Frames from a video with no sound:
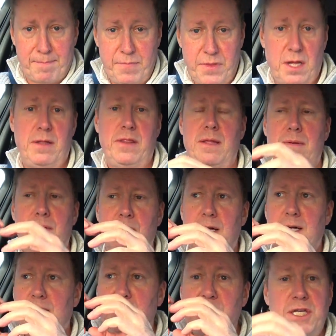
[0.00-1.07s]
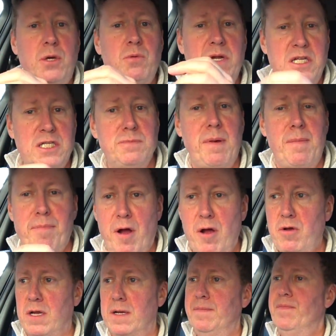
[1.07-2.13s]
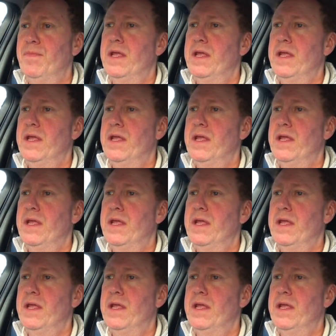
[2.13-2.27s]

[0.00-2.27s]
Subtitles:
the seal needs to be broken.